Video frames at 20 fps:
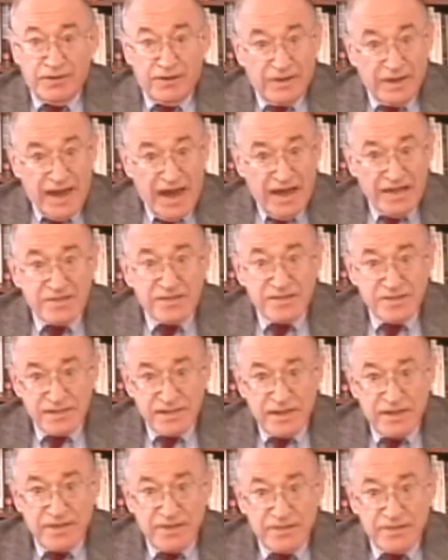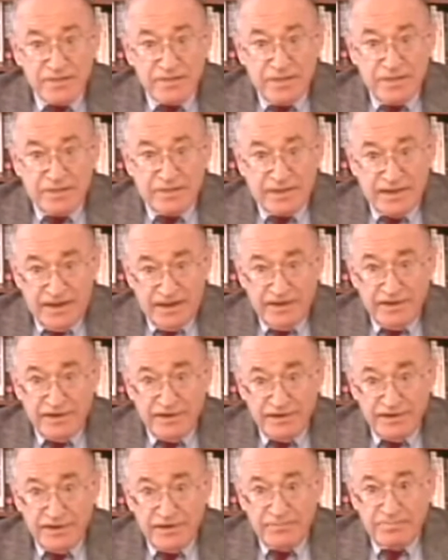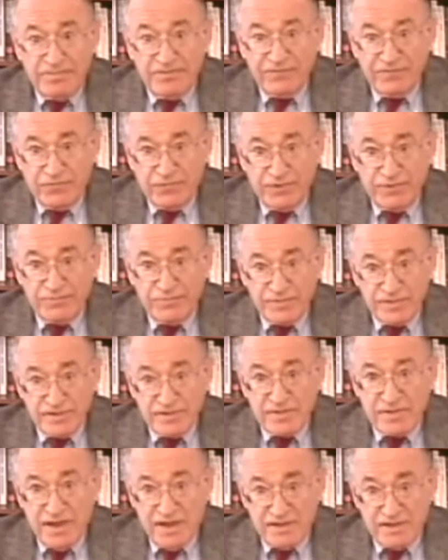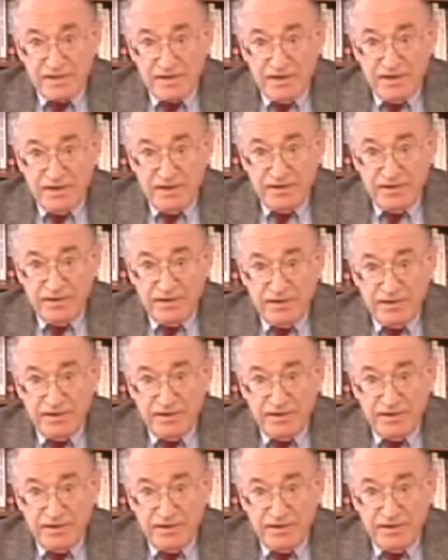the last things that Kennedy did before he was assassinated